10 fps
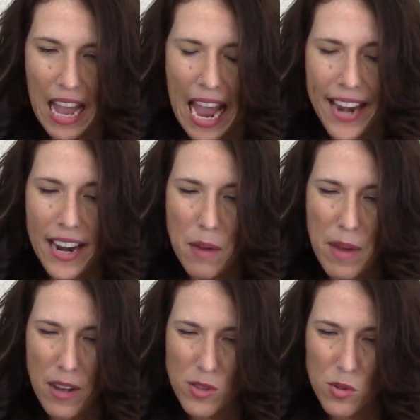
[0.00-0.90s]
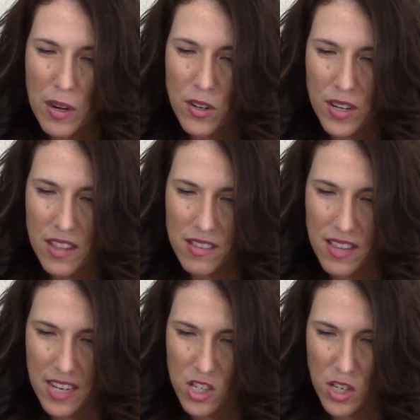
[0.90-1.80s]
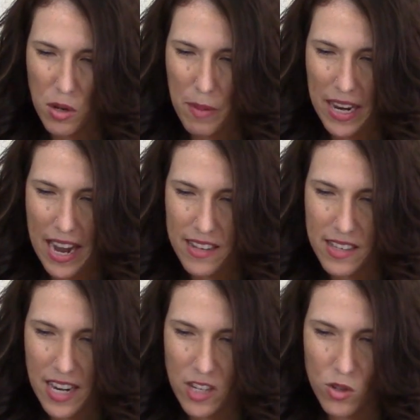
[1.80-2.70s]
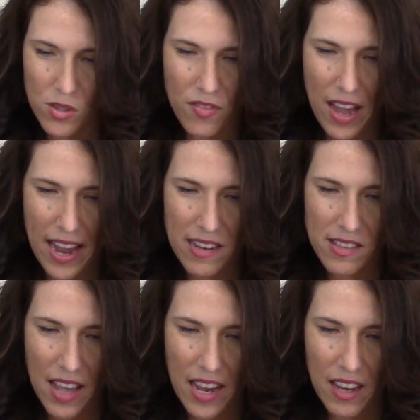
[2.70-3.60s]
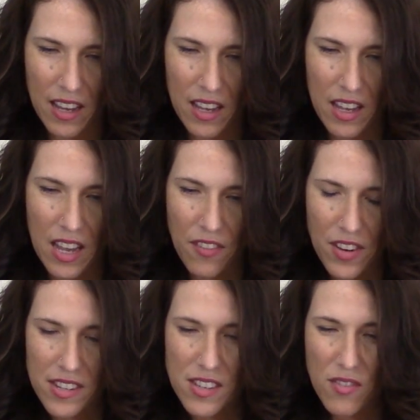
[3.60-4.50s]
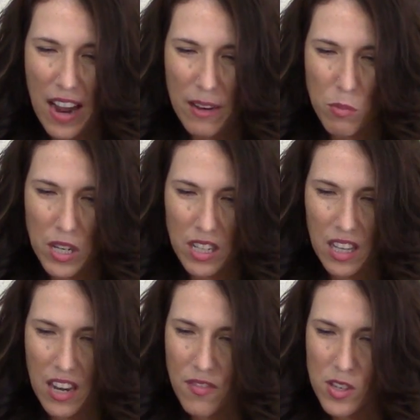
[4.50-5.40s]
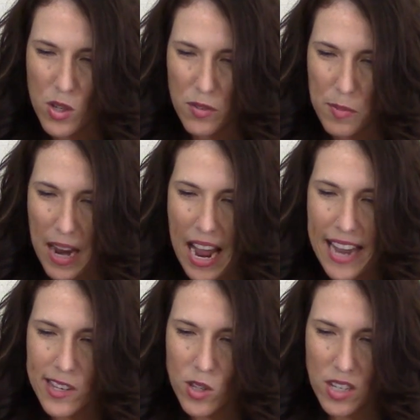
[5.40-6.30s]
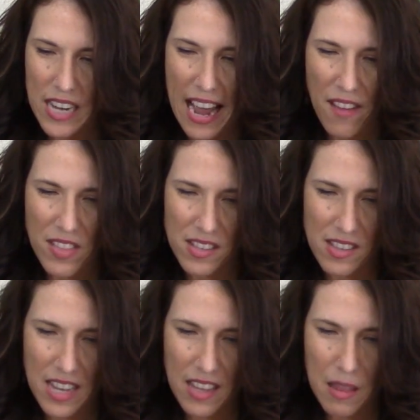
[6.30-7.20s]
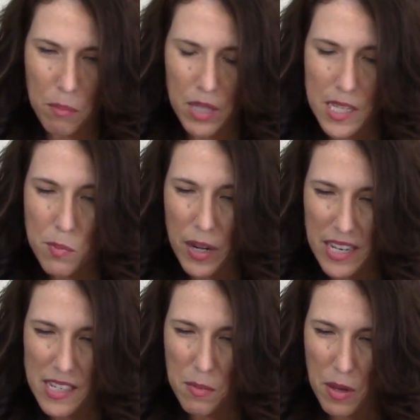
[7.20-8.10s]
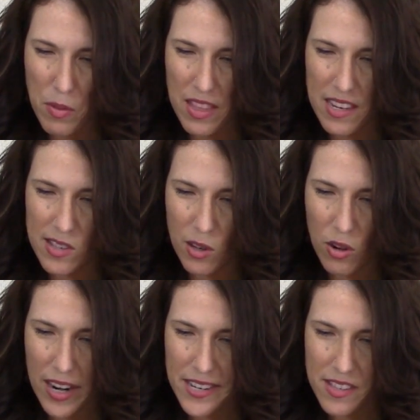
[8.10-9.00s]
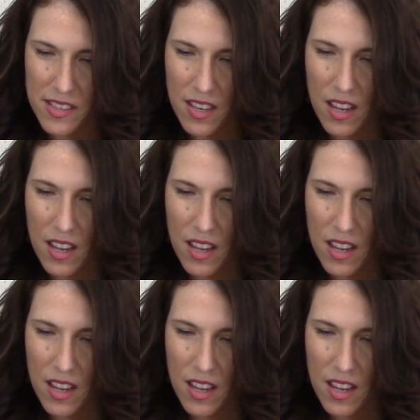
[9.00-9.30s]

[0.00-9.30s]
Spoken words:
And I am now surrendering this thing to you, my guides and angels of the highest light. If it is divine will, and if it serves my highest good to have this thing, then please bring it to me with ease and grace.